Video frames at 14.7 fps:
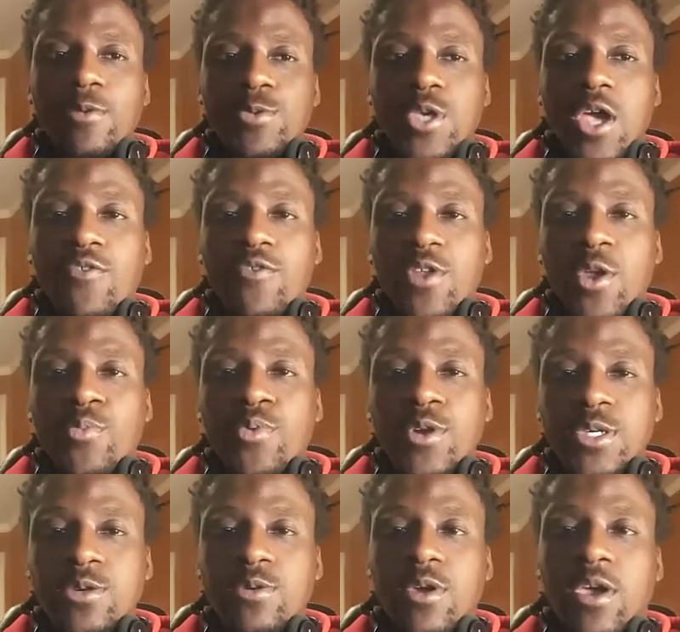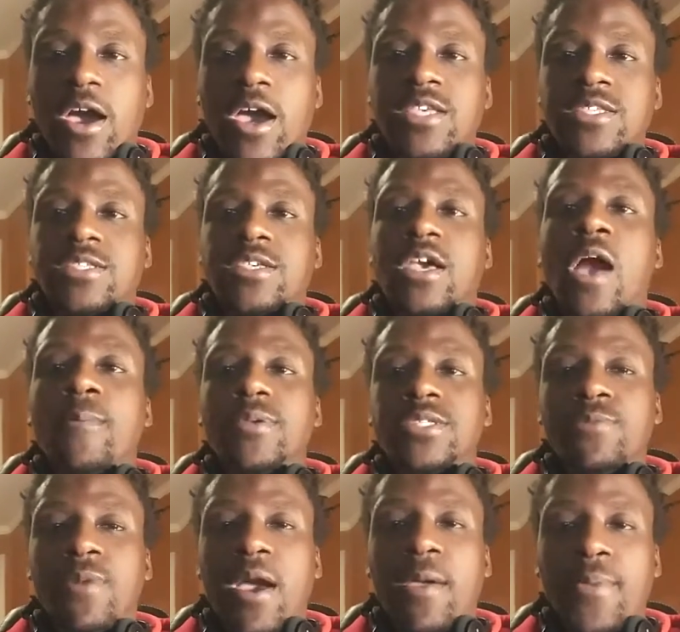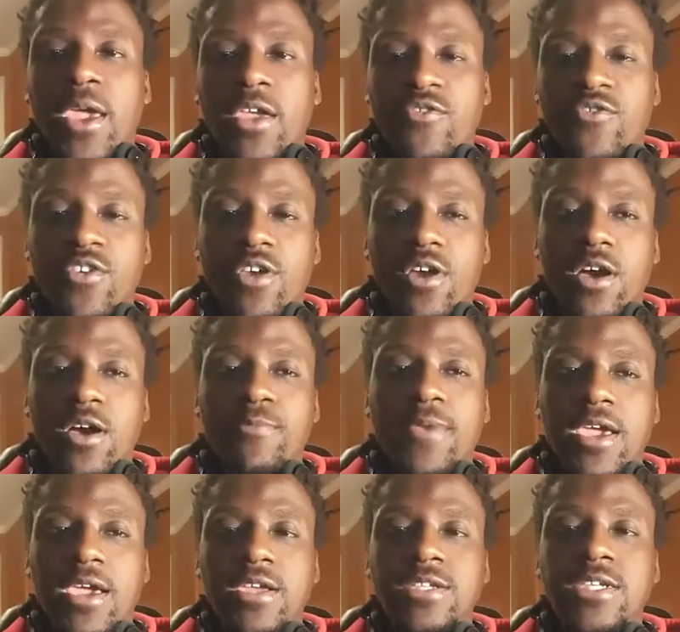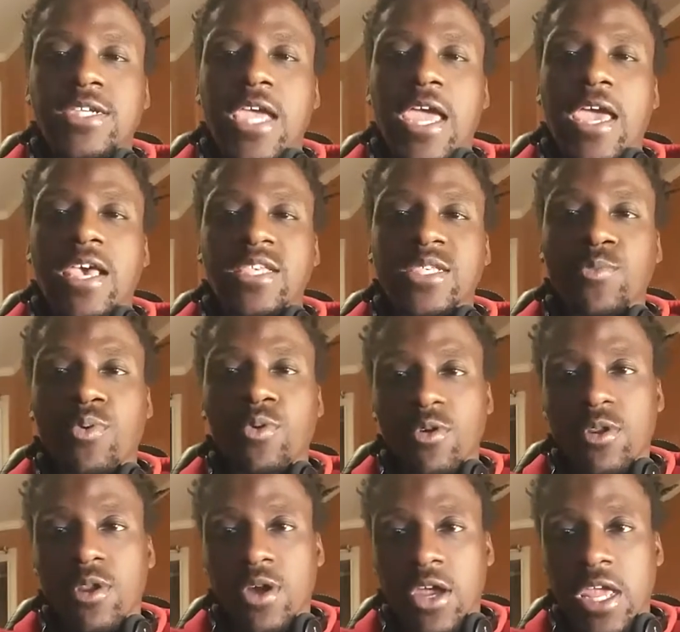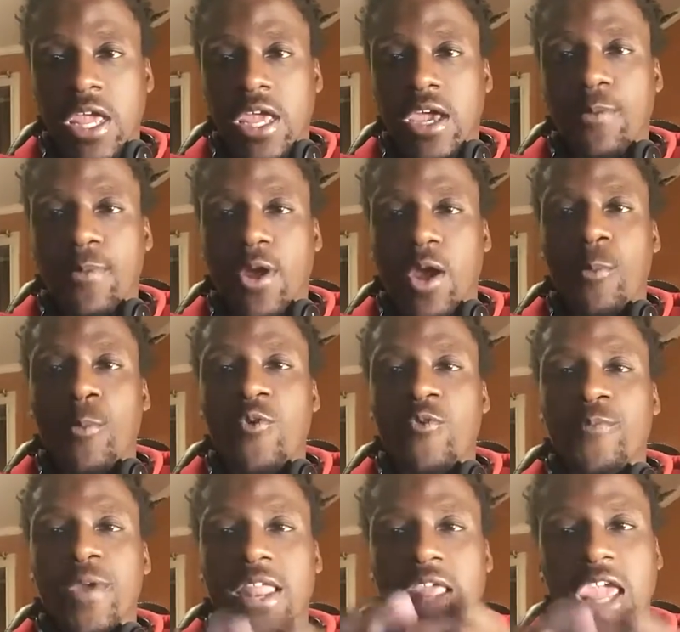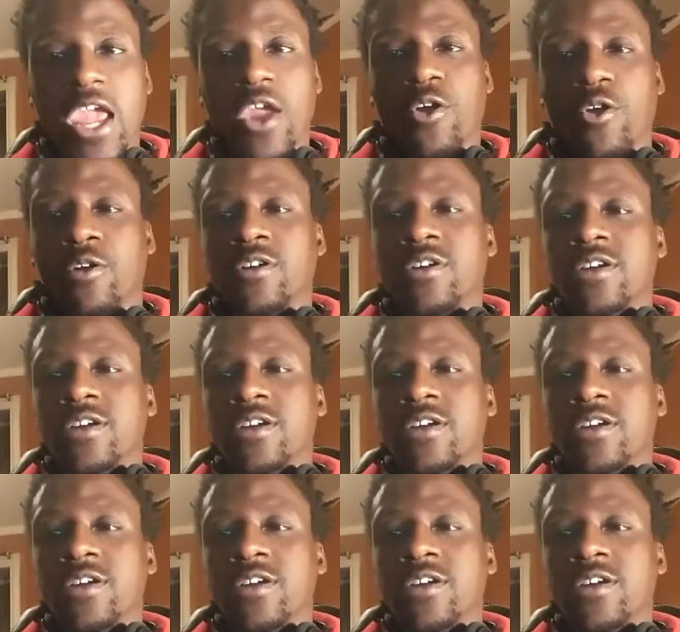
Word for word: So I really appreciate you guys coming to my Patreon page and supporting the Queen Kamara movement here.